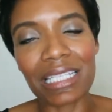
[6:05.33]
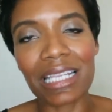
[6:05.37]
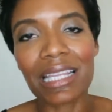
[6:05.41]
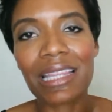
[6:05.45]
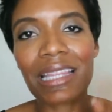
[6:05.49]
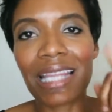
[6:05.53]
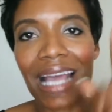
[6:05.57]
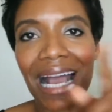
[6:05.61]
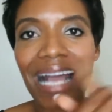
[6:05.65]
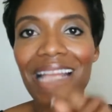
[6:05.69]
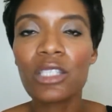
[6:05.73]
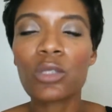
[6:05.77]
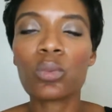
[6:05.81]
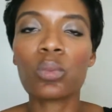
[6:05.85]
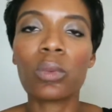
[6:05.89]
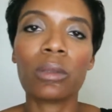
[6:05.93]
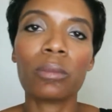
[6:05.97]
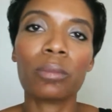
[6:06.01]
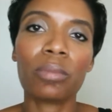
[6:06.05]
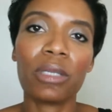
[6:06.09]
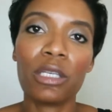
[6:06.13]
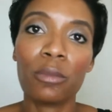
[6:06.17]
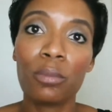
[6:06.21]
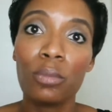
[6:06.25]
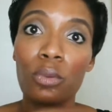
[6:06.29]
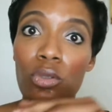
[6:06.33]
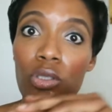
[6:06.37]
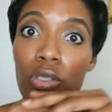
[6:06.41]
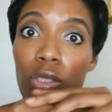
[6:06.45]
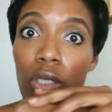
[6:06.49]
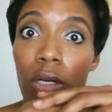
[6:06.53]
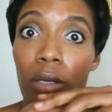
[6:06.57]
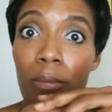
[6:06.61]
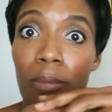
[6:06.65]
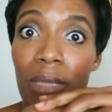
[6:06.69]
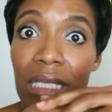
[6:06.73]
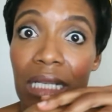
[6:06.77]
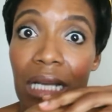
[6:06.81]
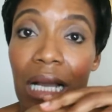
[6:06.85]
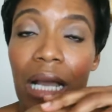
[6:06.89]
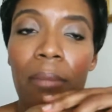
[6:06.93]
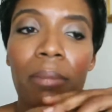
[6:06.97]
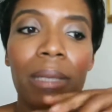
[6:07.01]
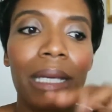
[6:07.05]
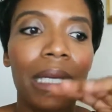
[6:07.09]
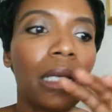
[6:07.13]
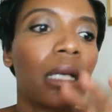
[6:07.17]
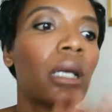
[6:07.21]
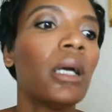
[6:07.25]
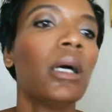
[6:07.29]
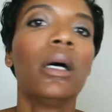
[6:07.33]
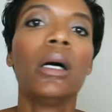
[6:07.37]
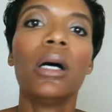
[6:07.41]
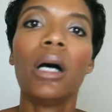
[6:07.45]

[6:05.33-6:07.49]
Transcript: And that's when people start becoming,